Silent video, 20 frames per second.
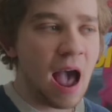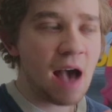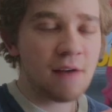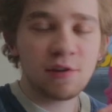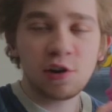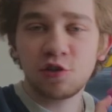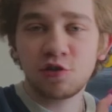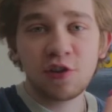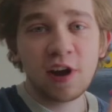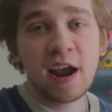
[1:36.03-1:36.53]

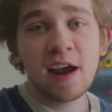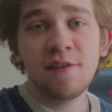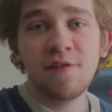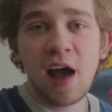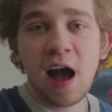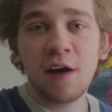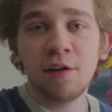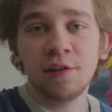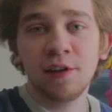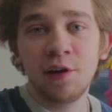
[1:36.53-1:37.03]
have a creative
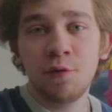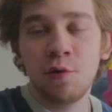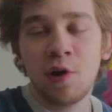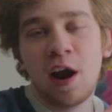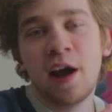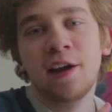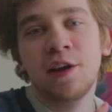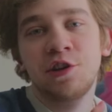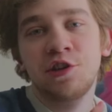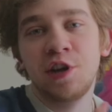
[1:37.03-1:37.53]
outlet
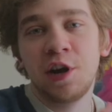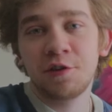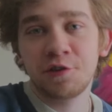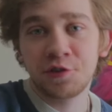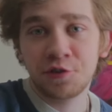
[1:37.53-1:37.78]
where I can share